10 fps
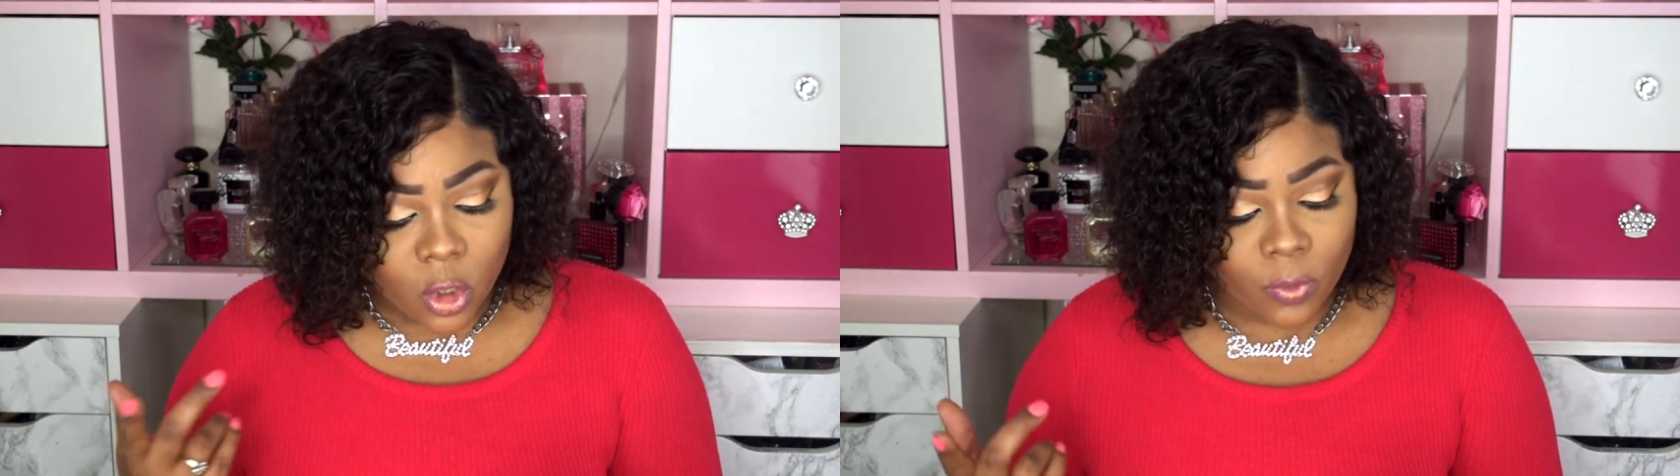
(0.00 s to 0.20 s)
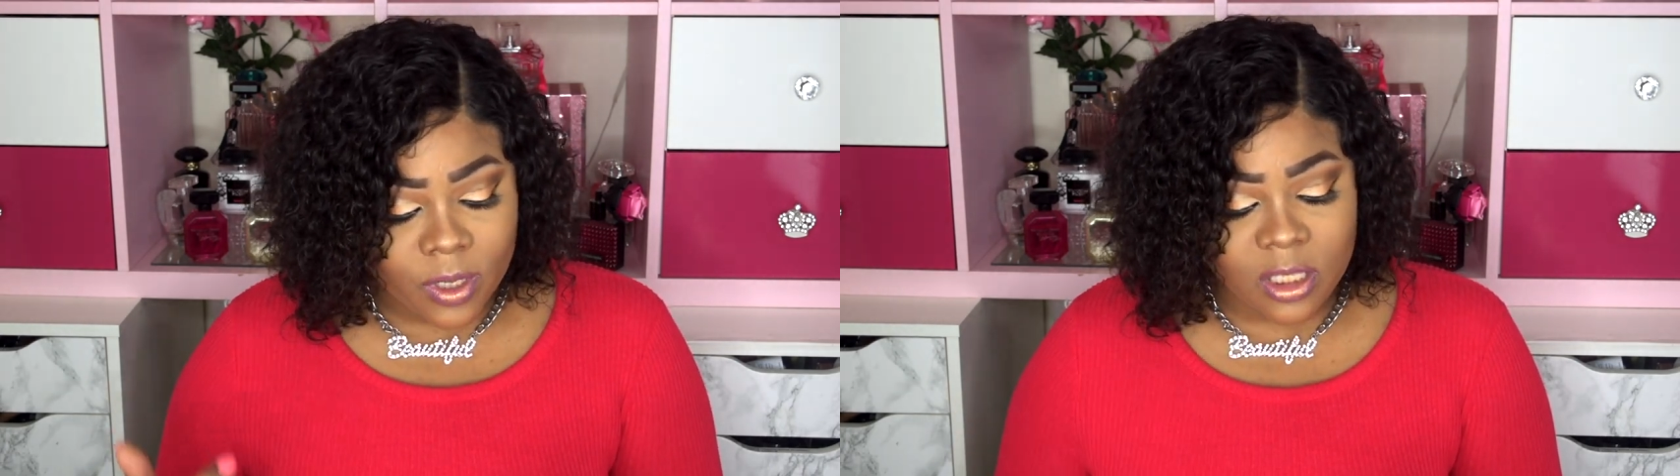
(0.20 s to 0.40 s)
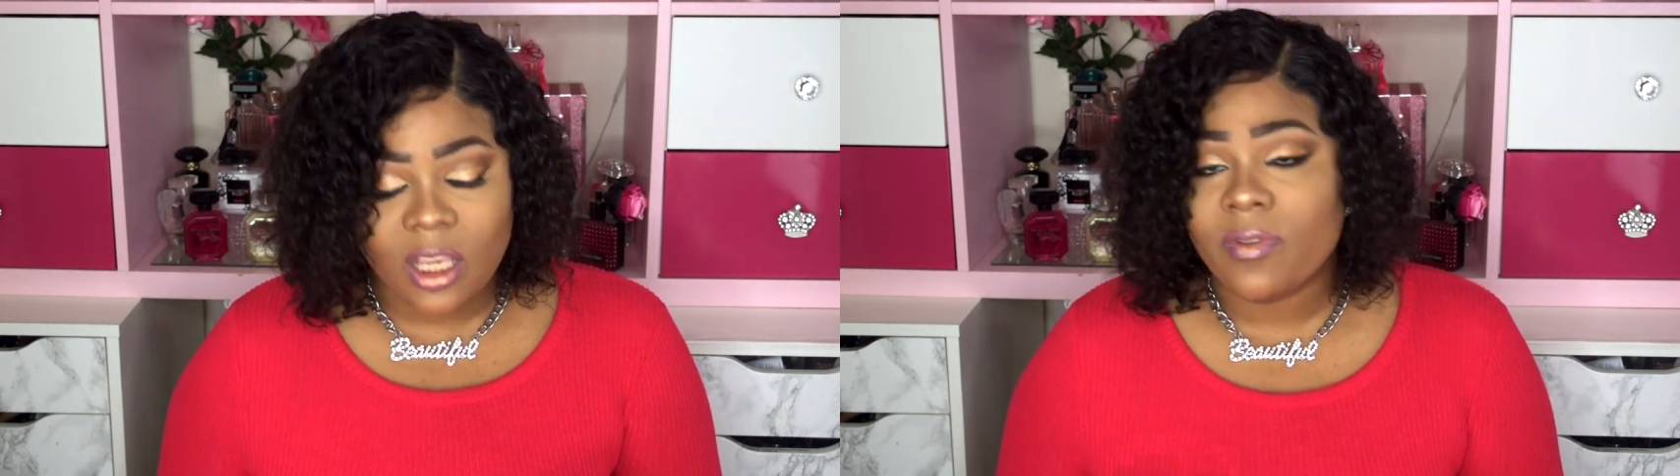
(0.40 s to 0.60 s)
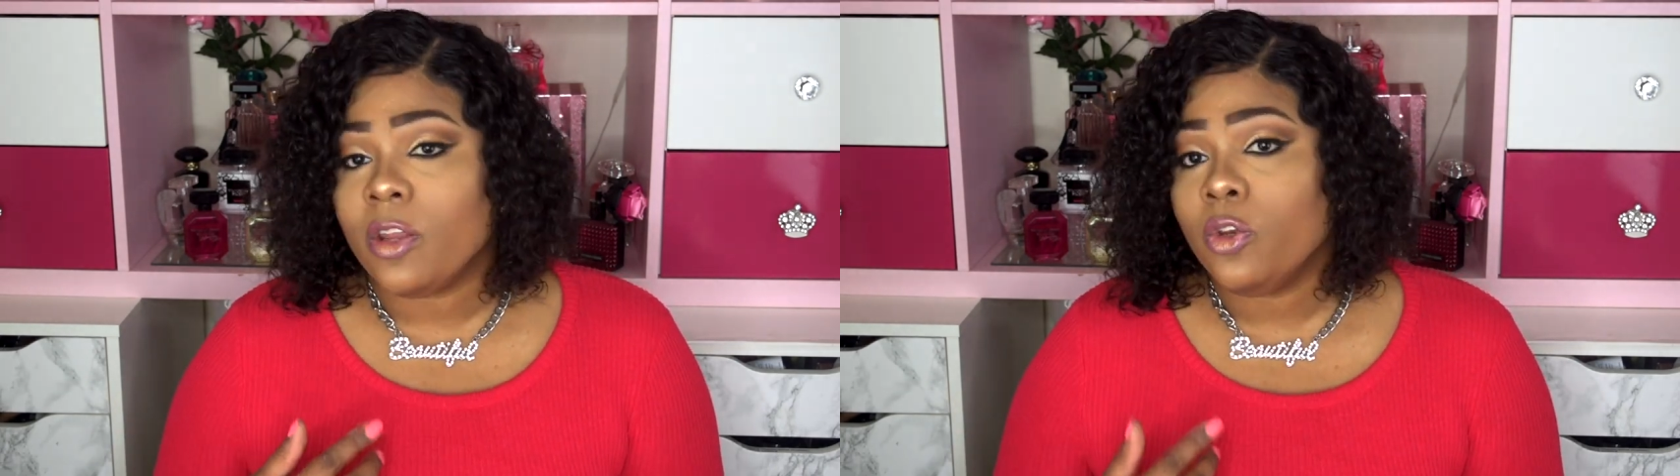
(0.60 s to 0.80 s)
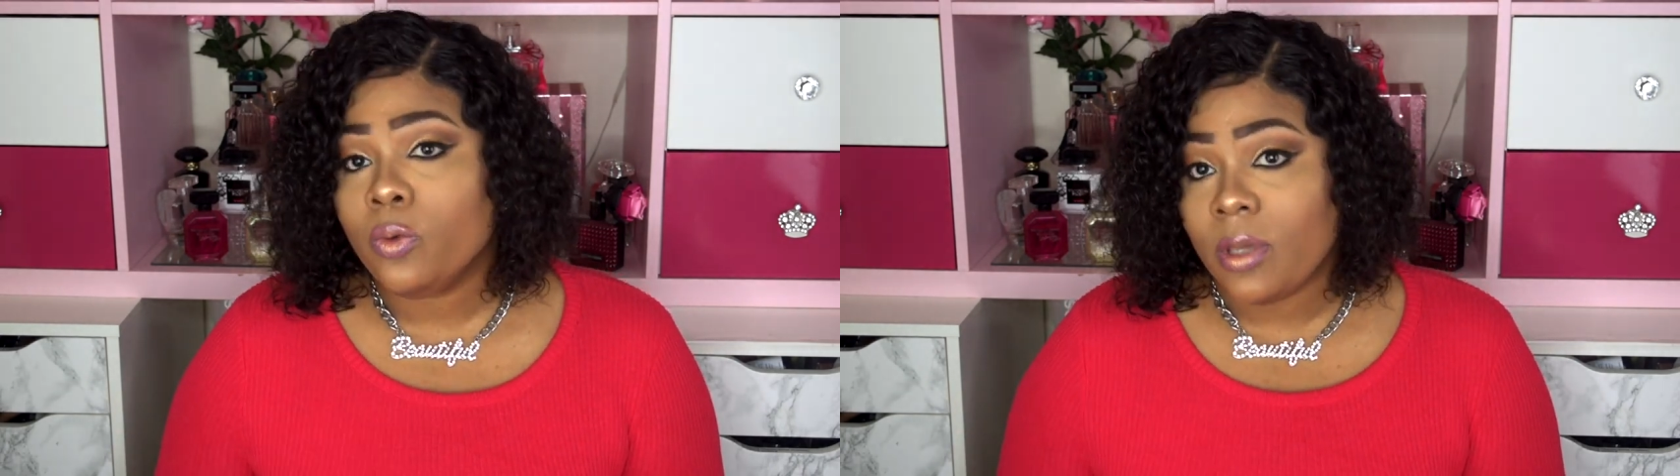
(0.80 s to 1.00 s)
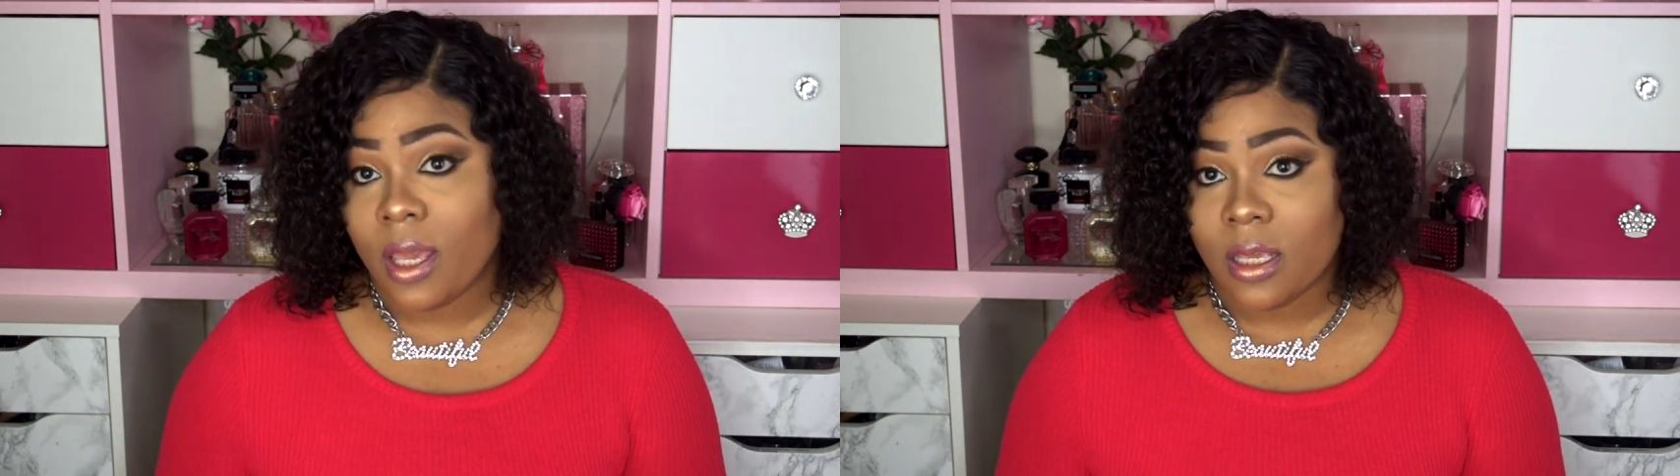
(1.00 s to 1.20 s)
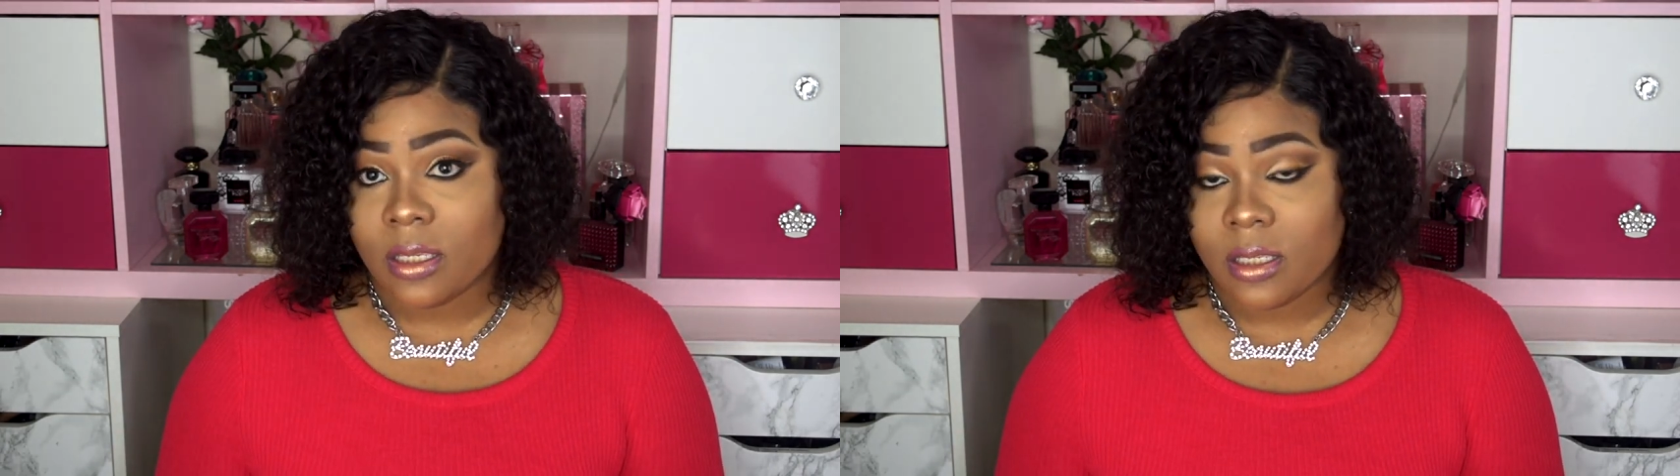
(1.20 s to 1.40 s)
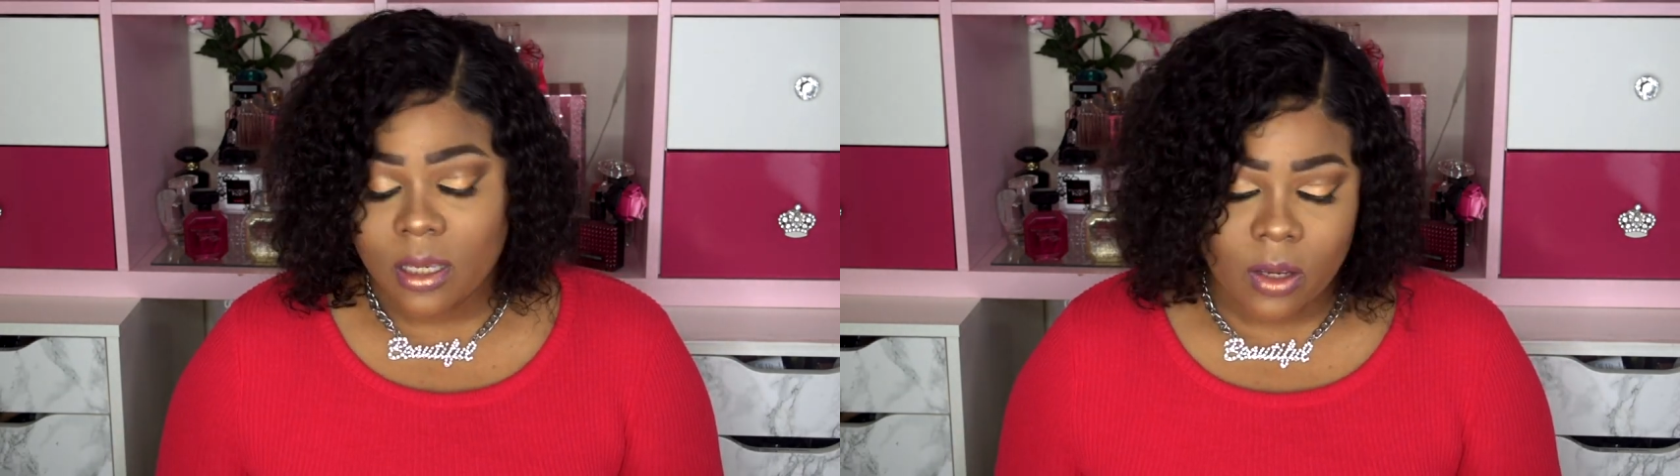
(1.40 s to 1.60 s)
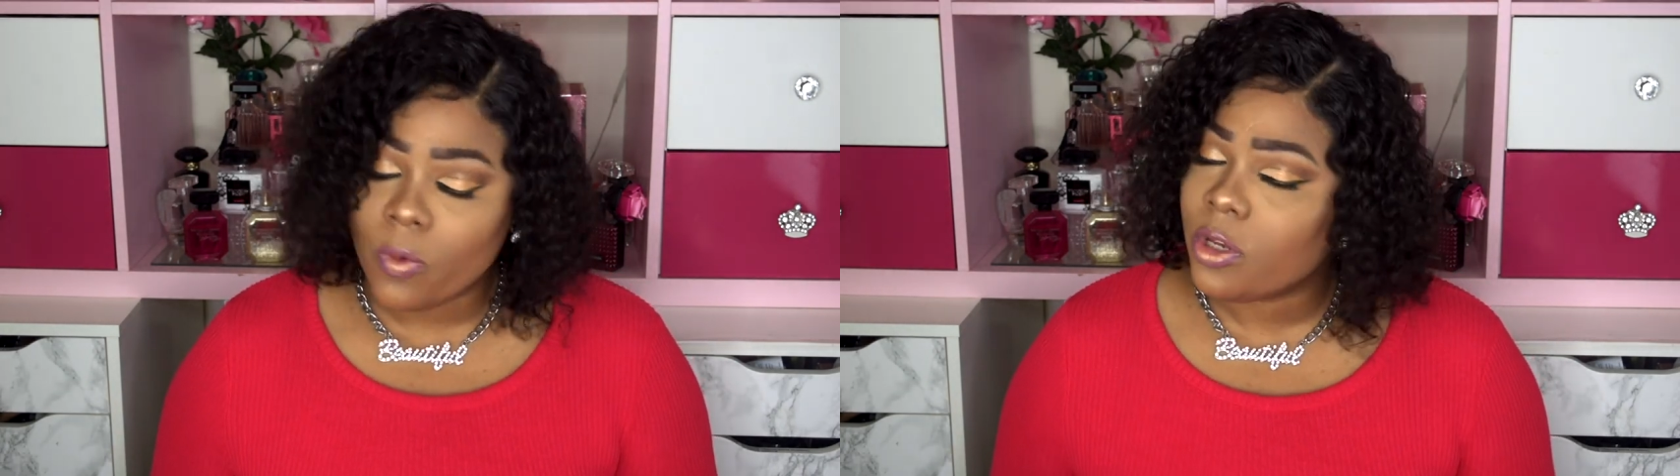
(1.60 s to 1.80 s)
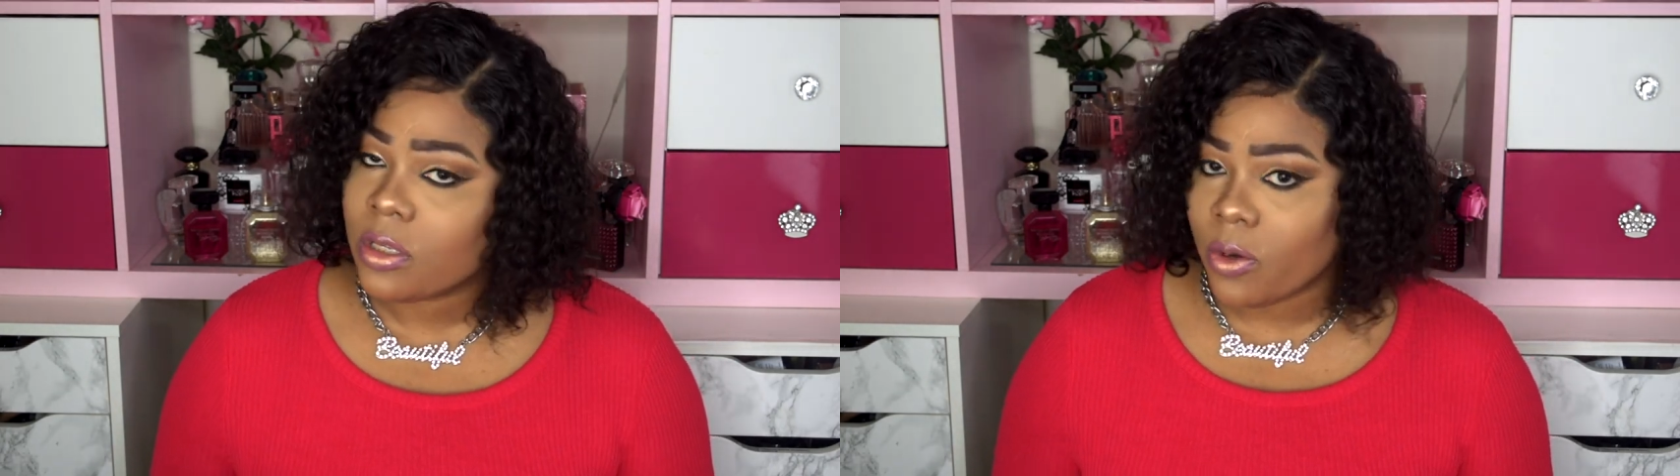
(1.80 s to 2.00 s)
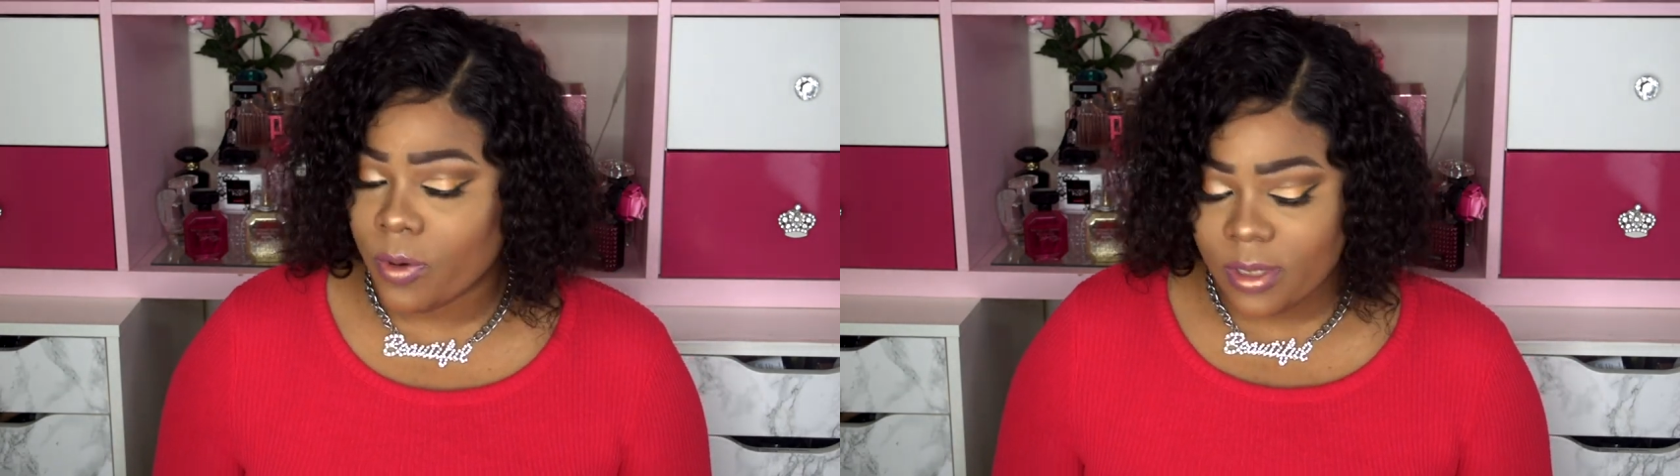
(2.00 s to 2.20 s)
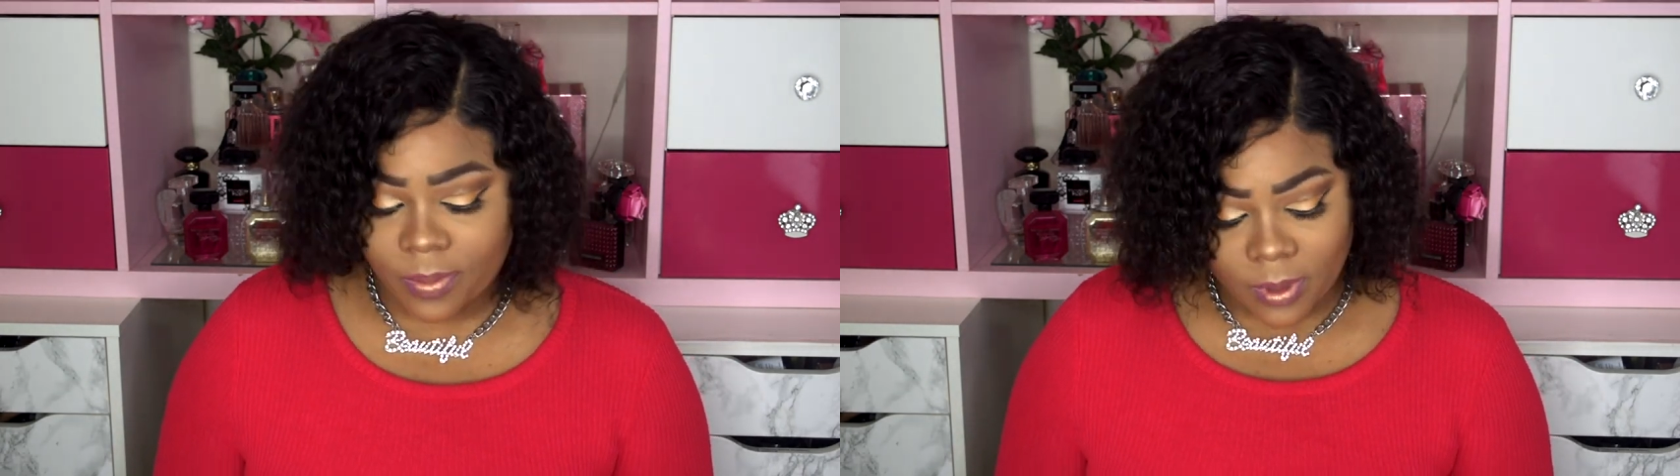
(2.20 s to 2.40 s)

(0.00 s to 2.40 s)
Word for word: you receive a new case, which is always a